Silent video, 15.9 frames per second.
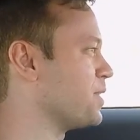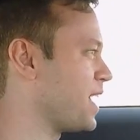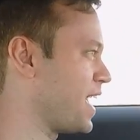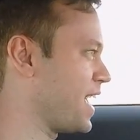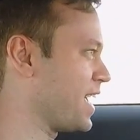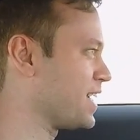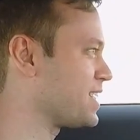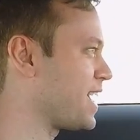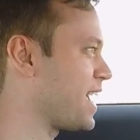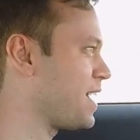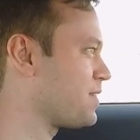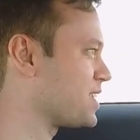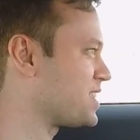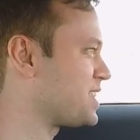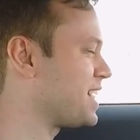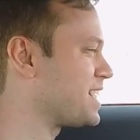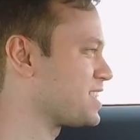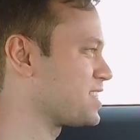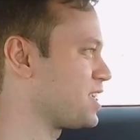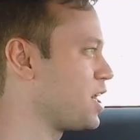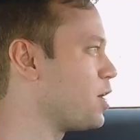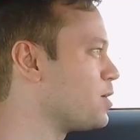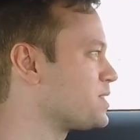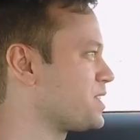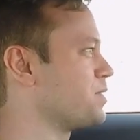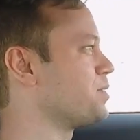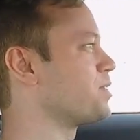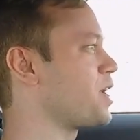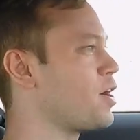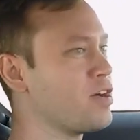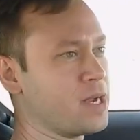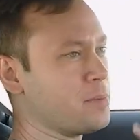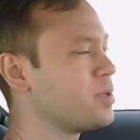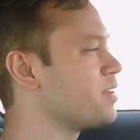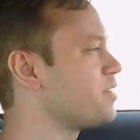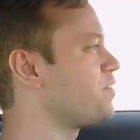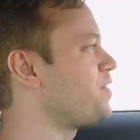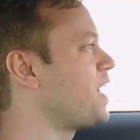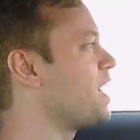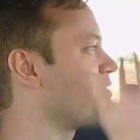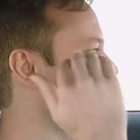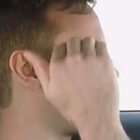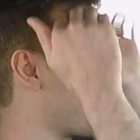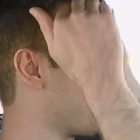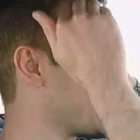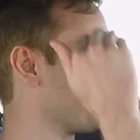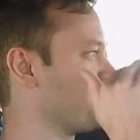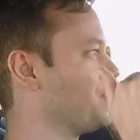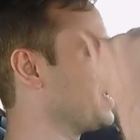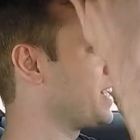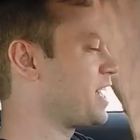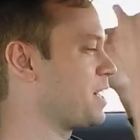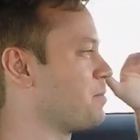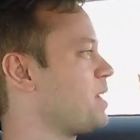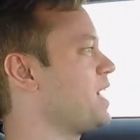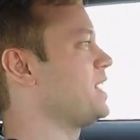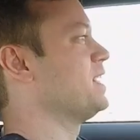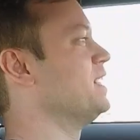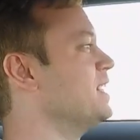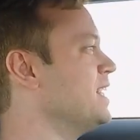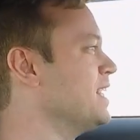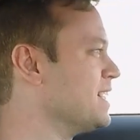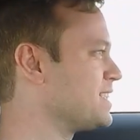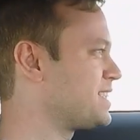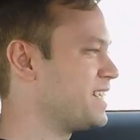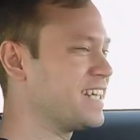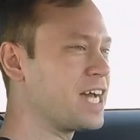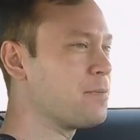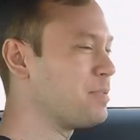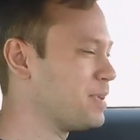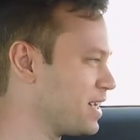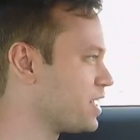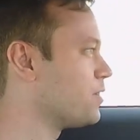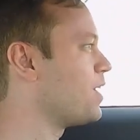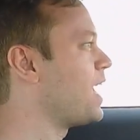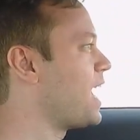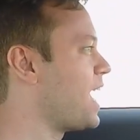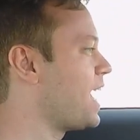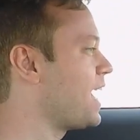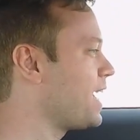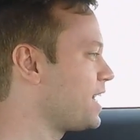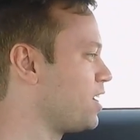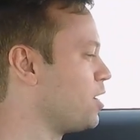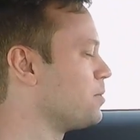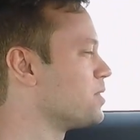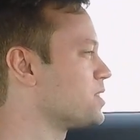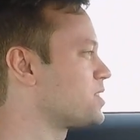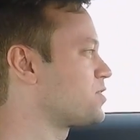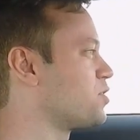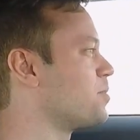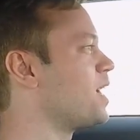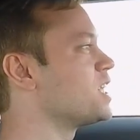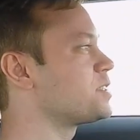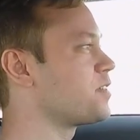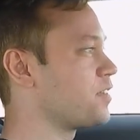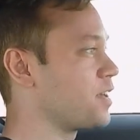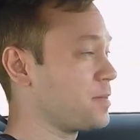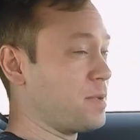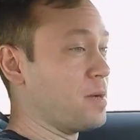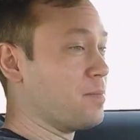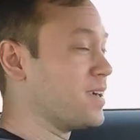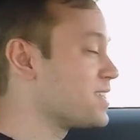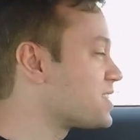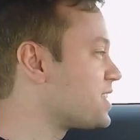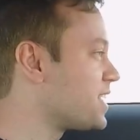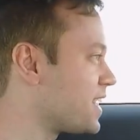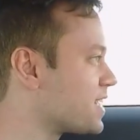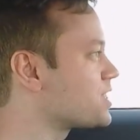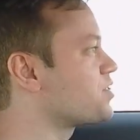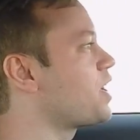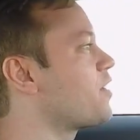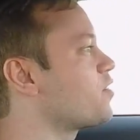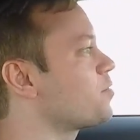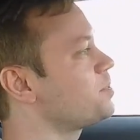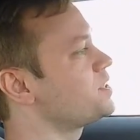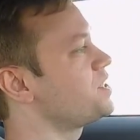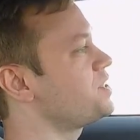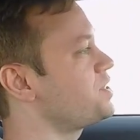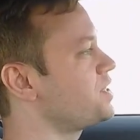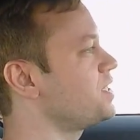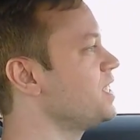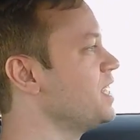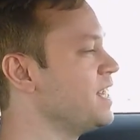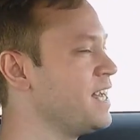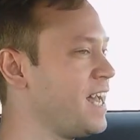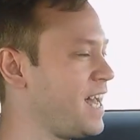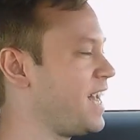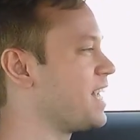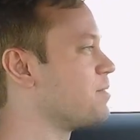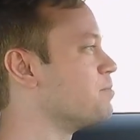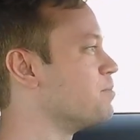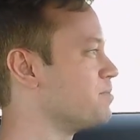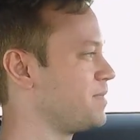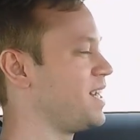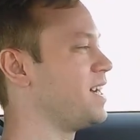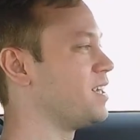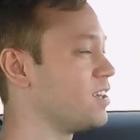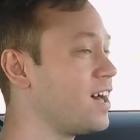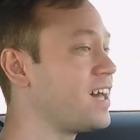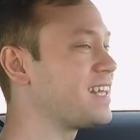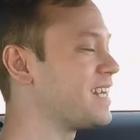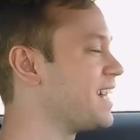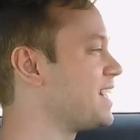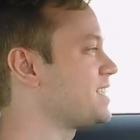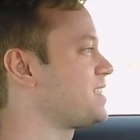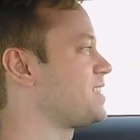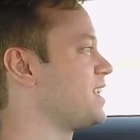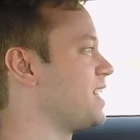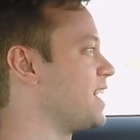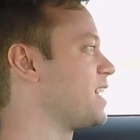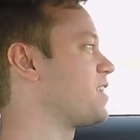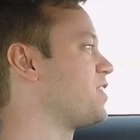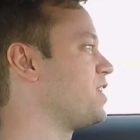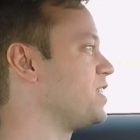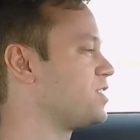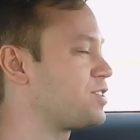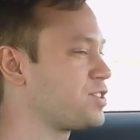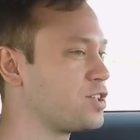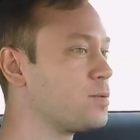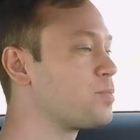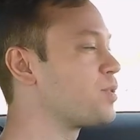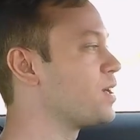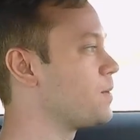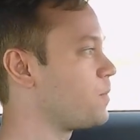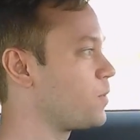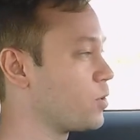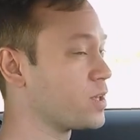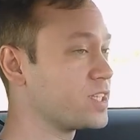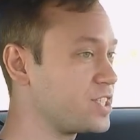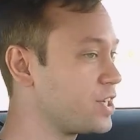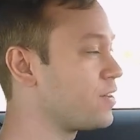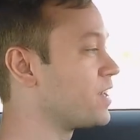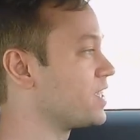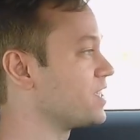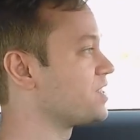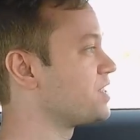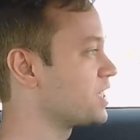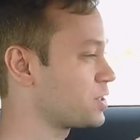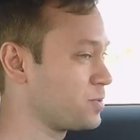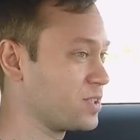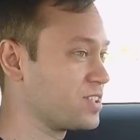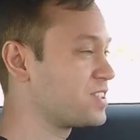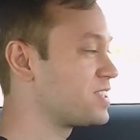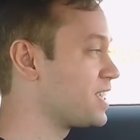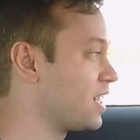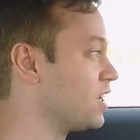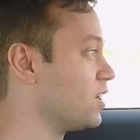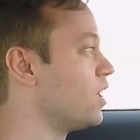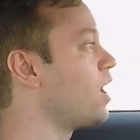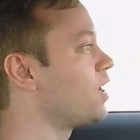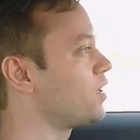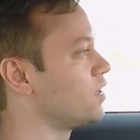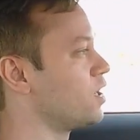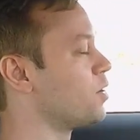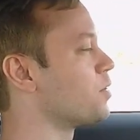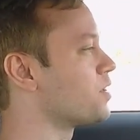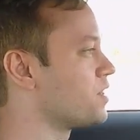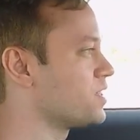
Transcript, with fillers: And I have the seat as low as it'll go and I'm only 5'9 and I feel like I'm kind of sitting up a little high. It almost reminds me of like my Mustang's driving position and uh, a lot less like the Supra or the GR86 where you sit a lot lower.